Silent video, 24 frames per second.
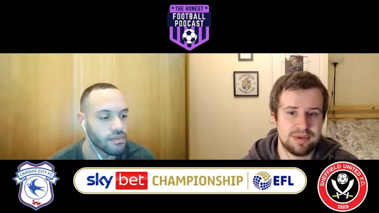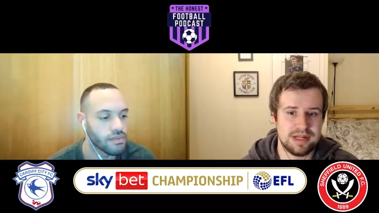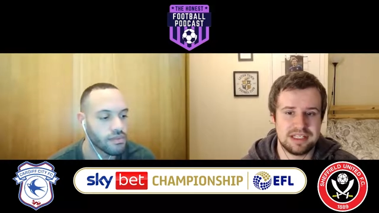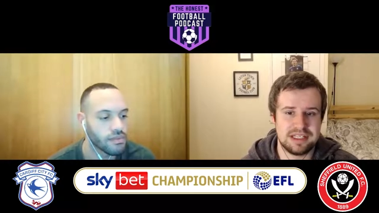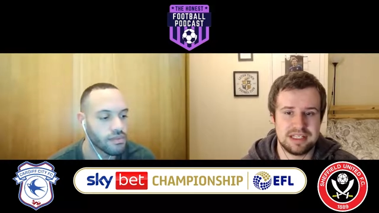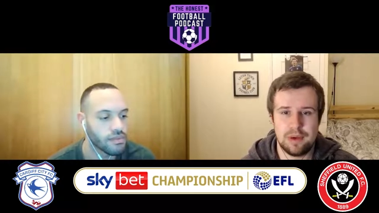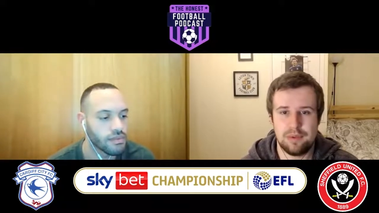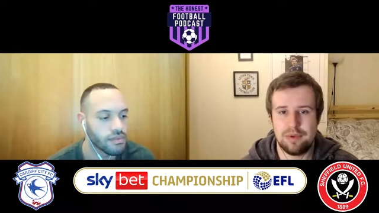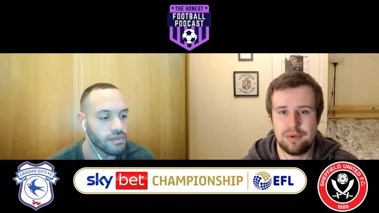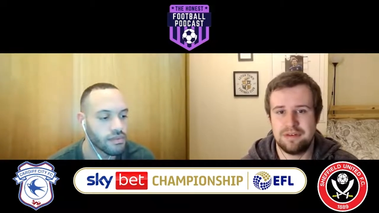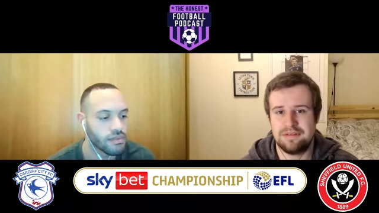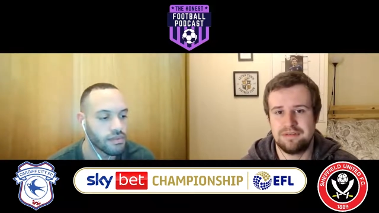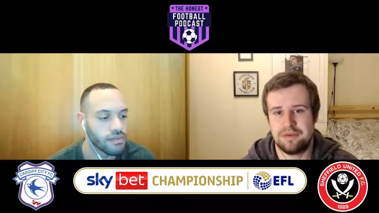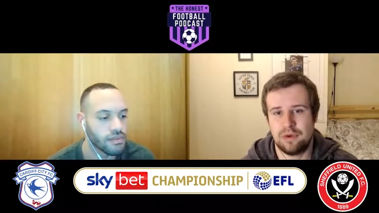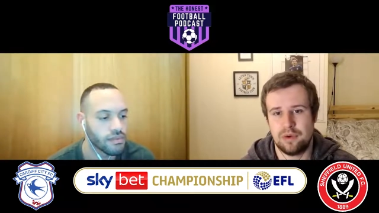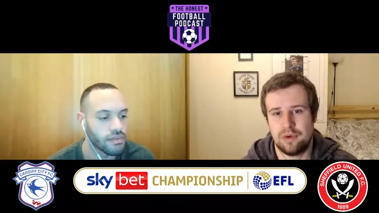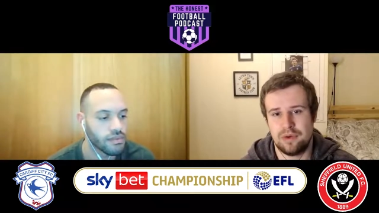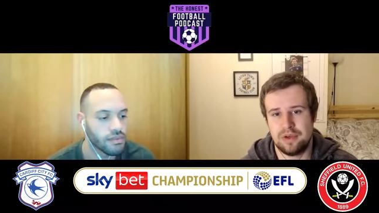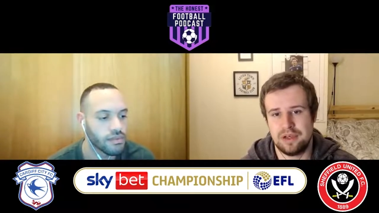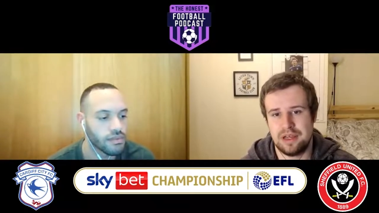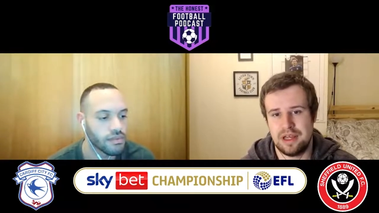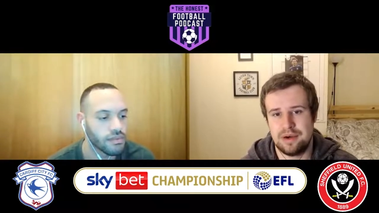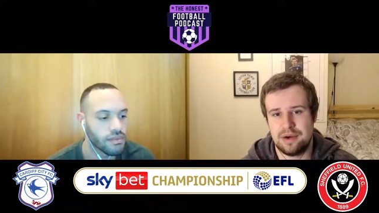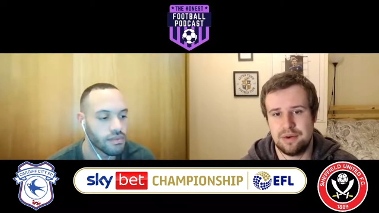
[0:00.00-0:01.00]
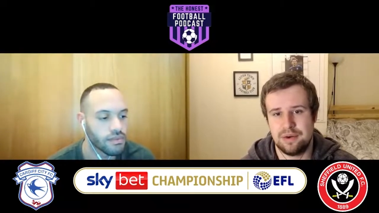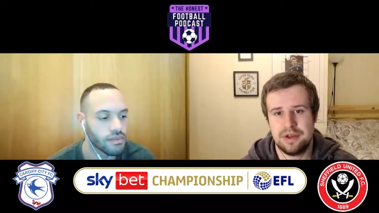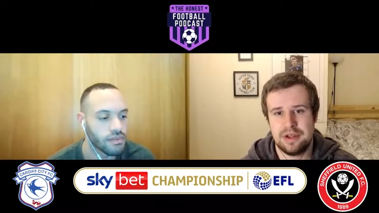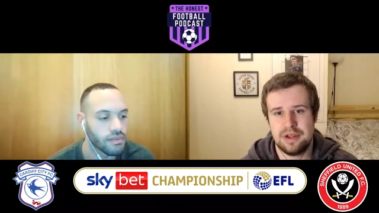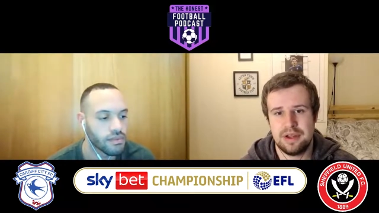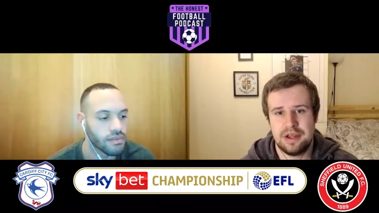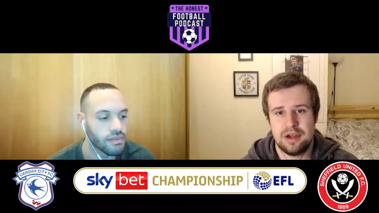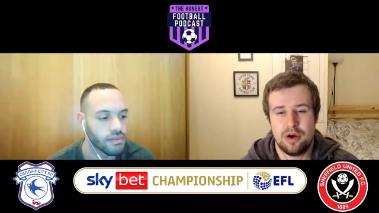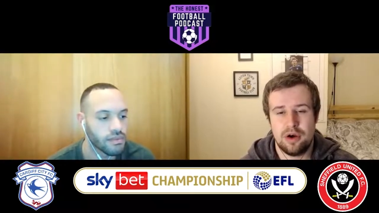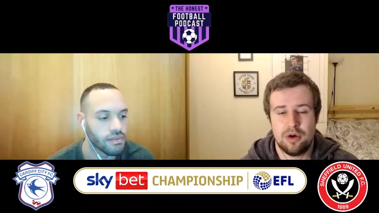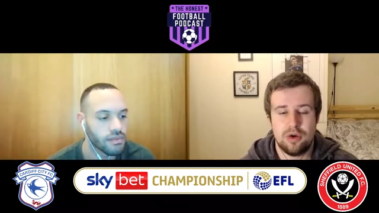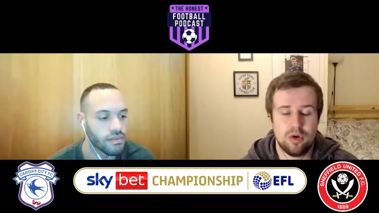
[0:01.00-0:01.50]
Speaker 1: wins out of 4 now,
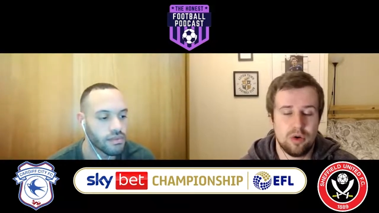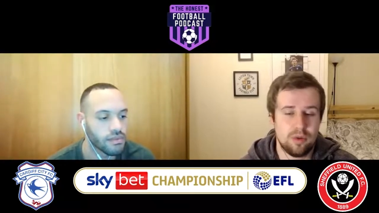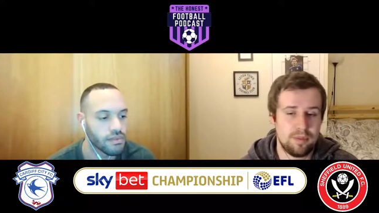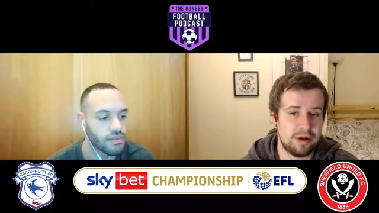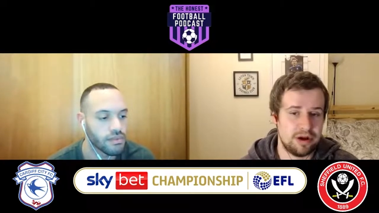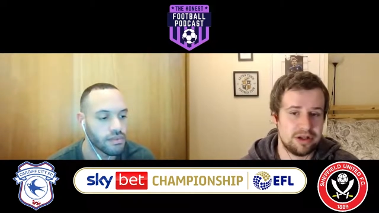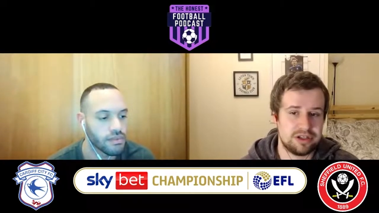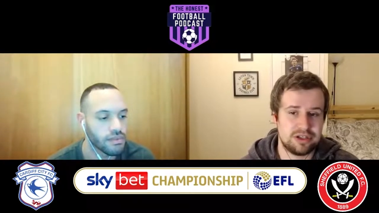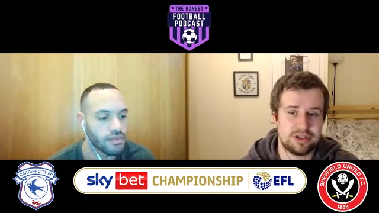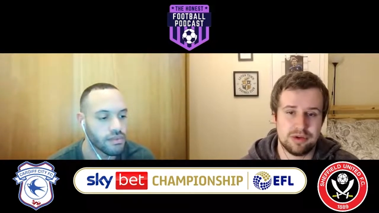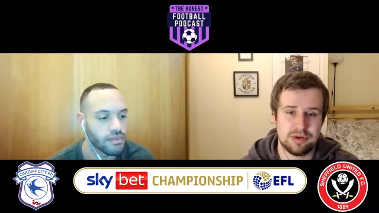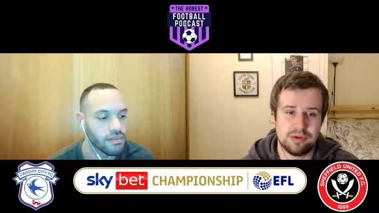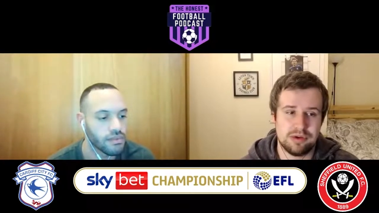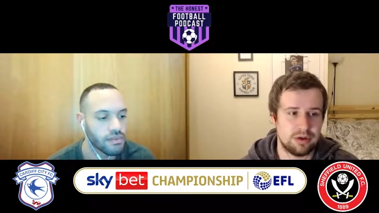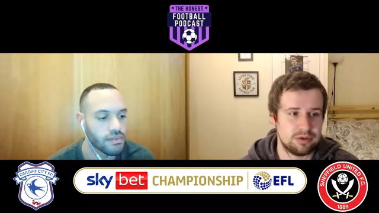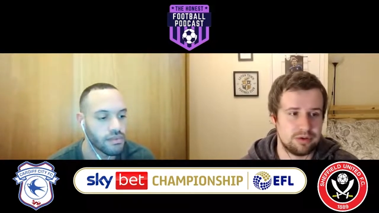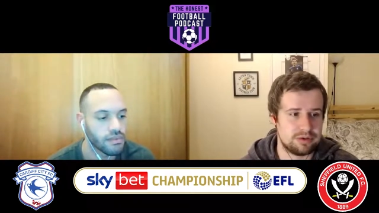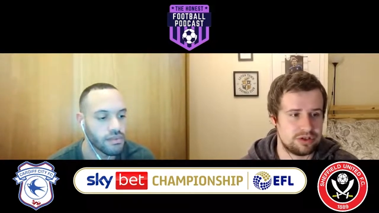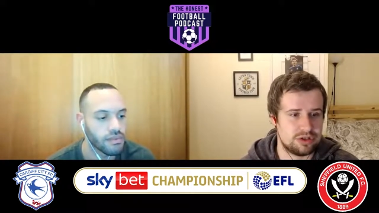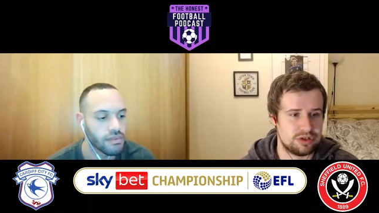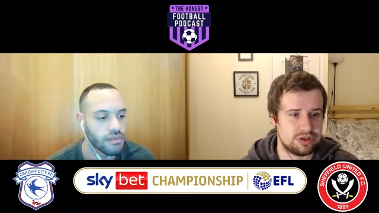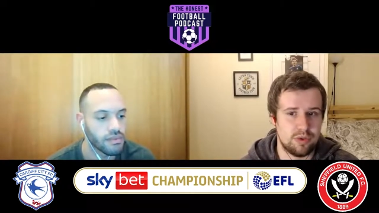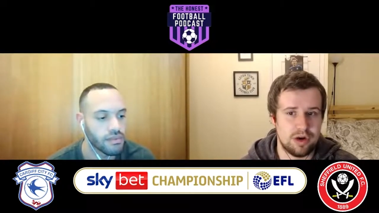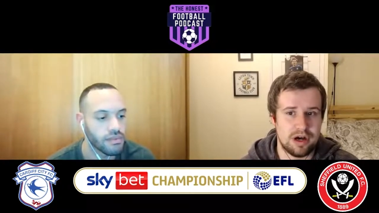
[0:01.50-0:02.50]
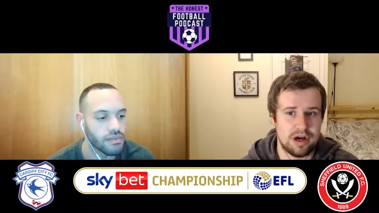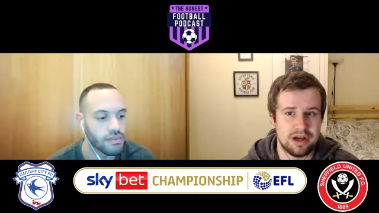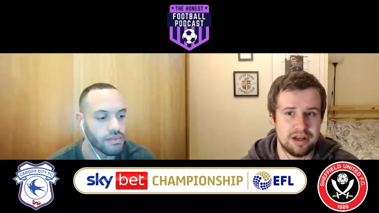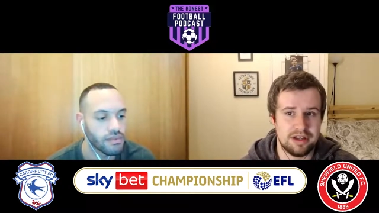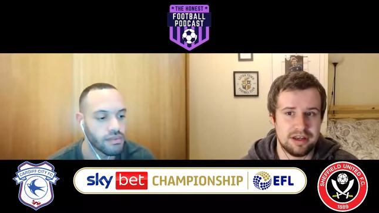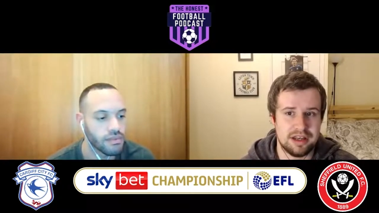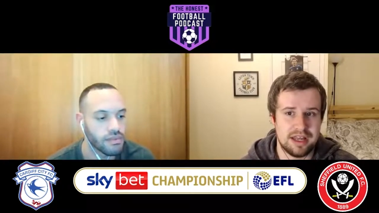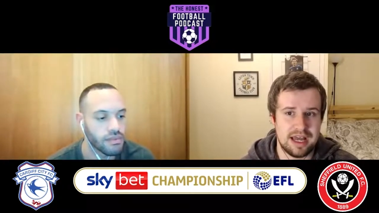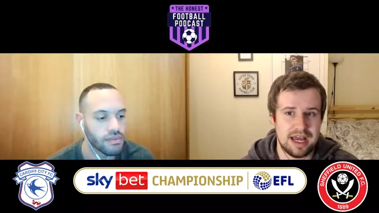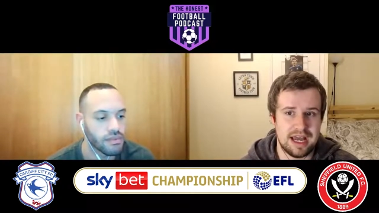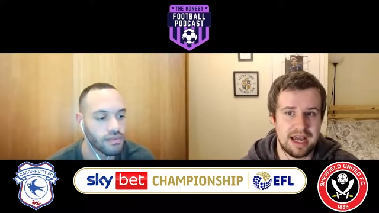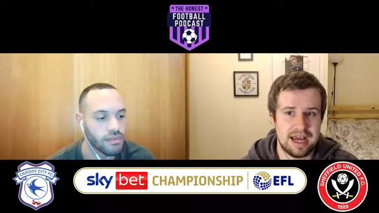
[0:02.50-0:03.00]
all by 2-1.